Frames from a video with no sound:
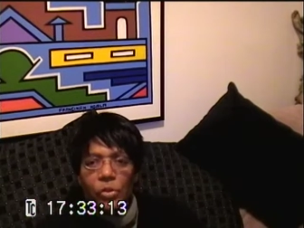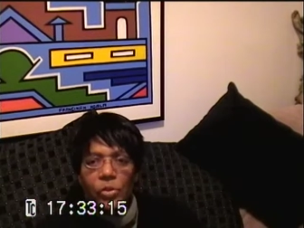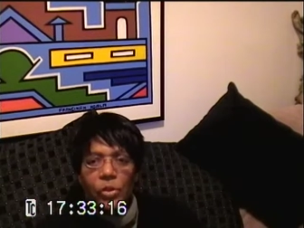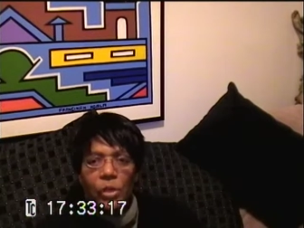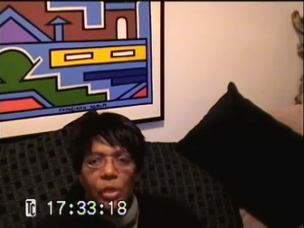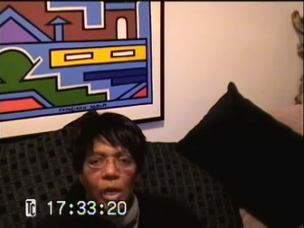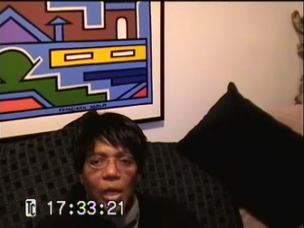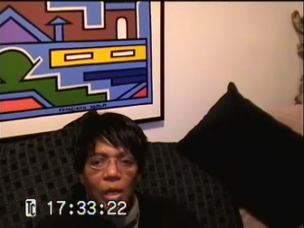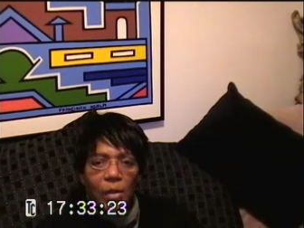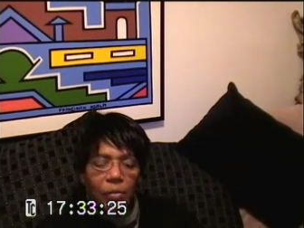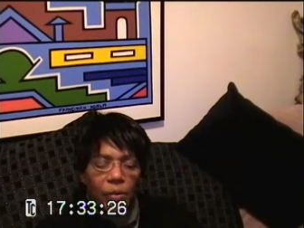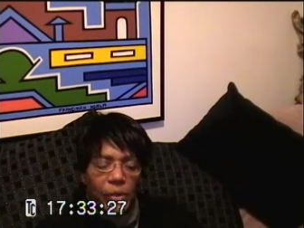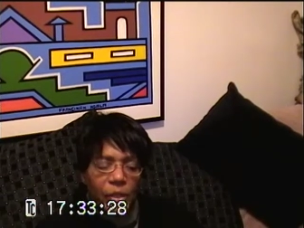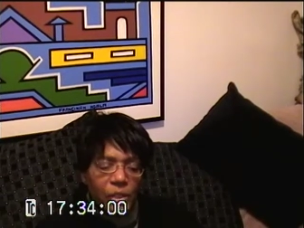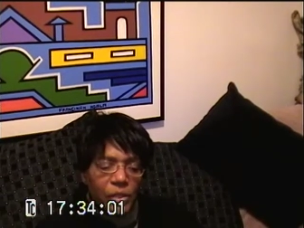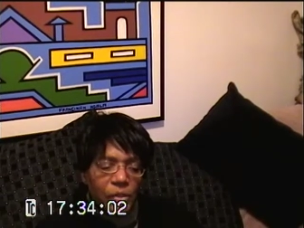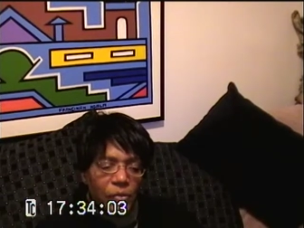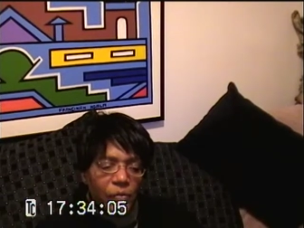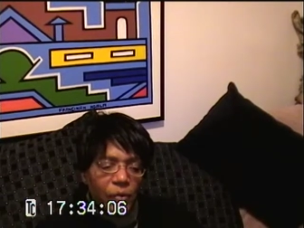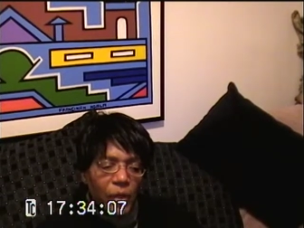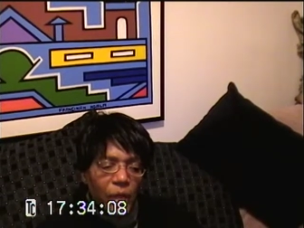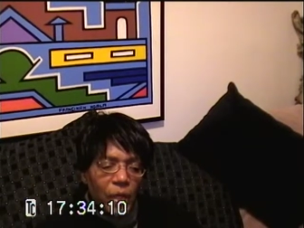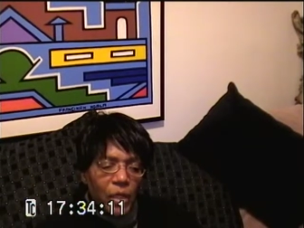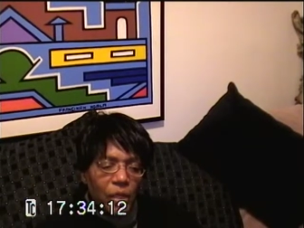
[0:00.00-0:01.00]
God
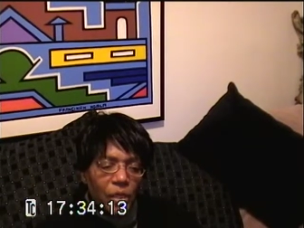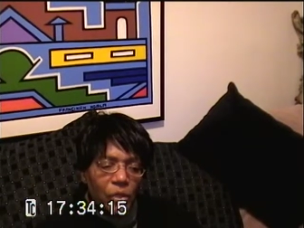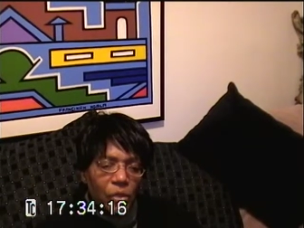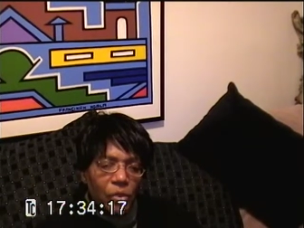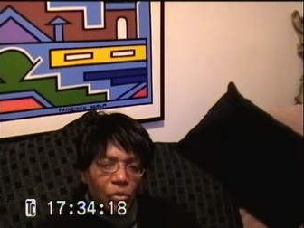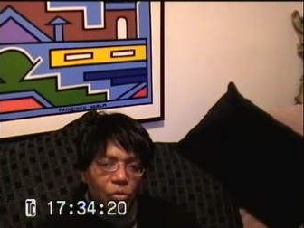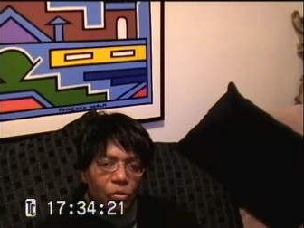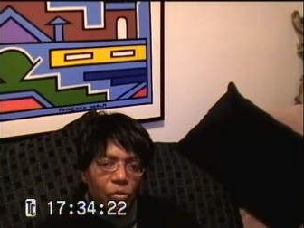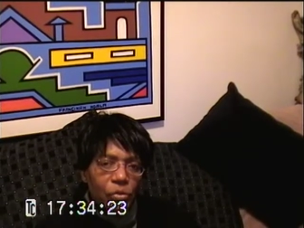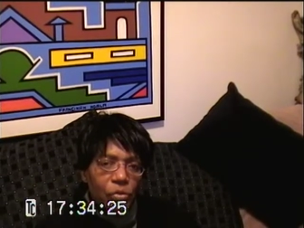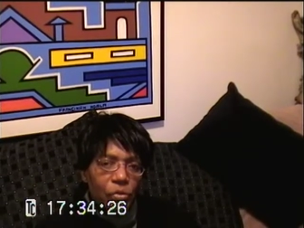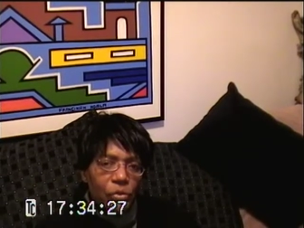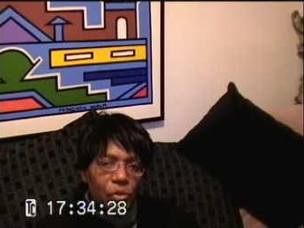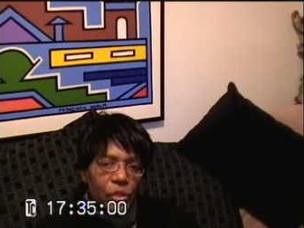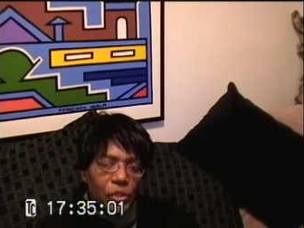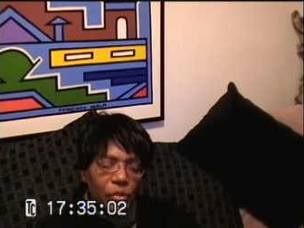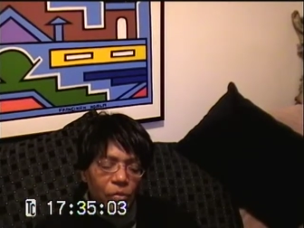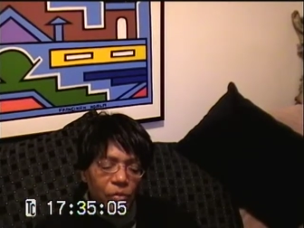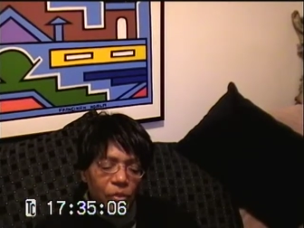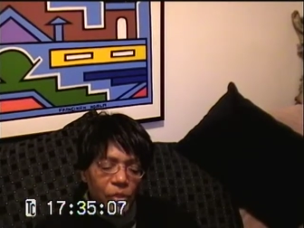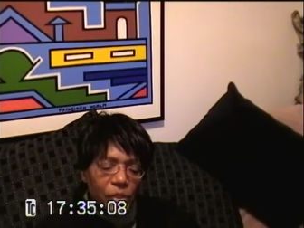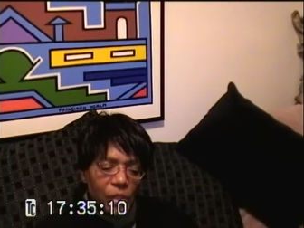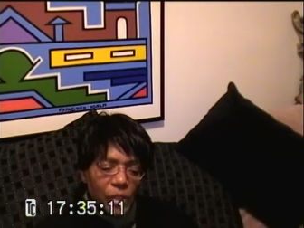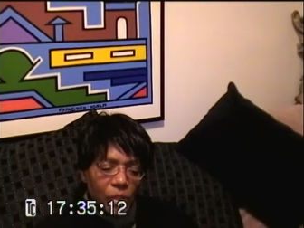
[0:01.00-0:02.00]
bless Manny de Cruz,
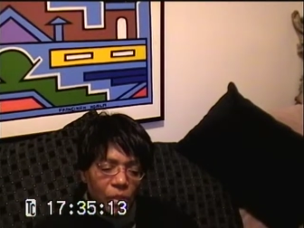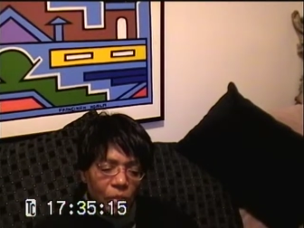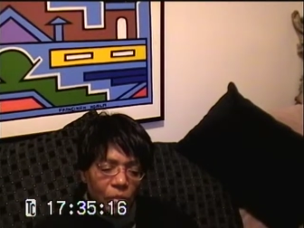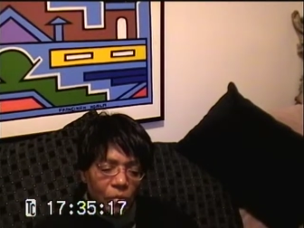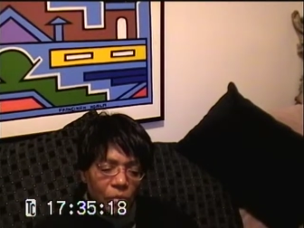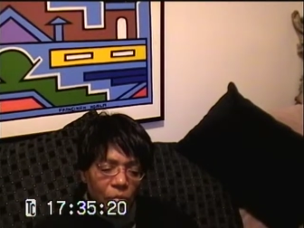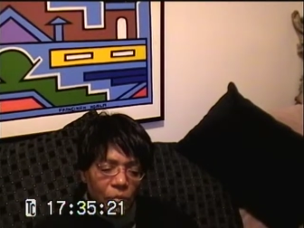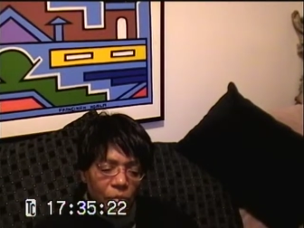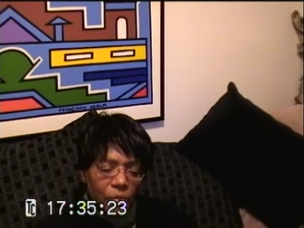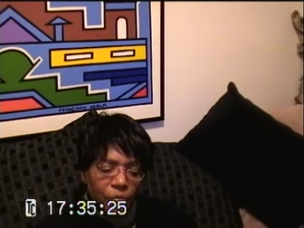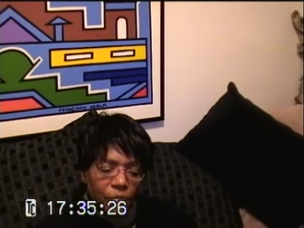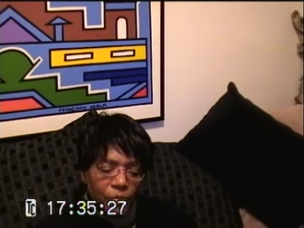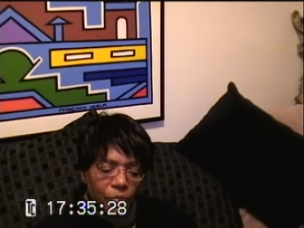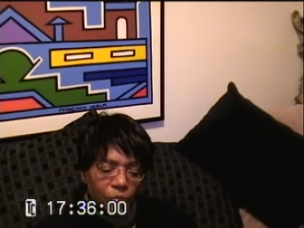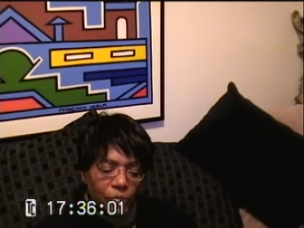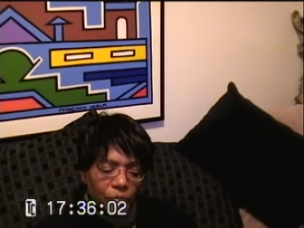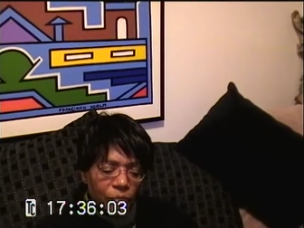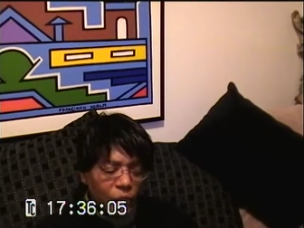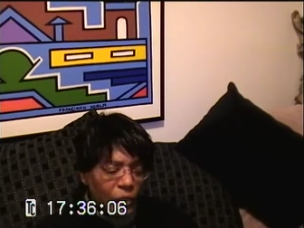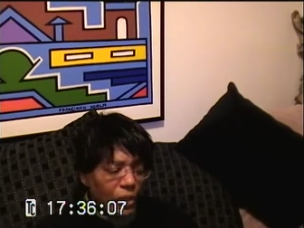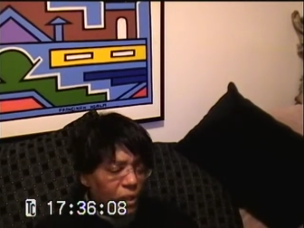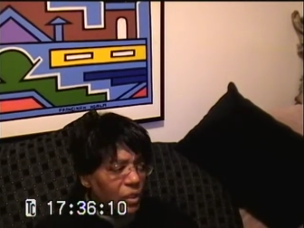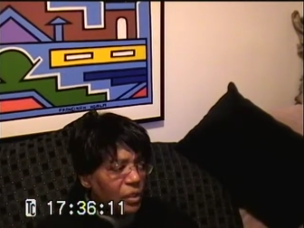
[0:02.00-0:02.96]
MC Home Improvement.